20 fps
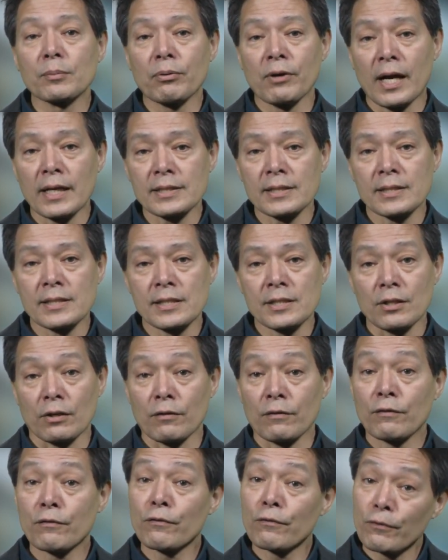processes
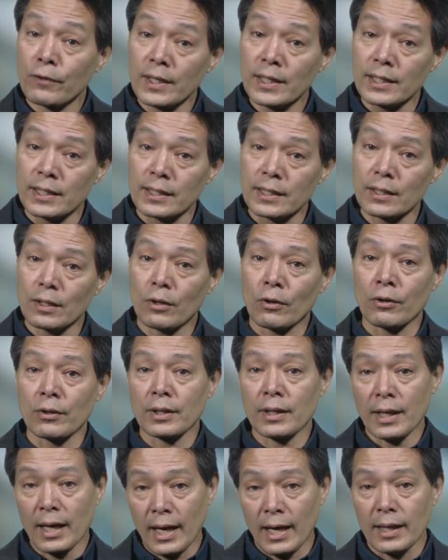are free or
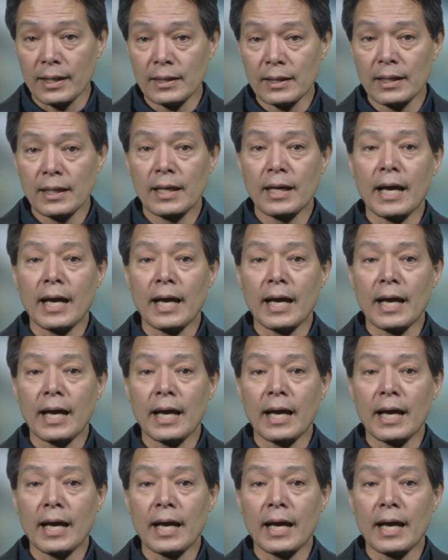not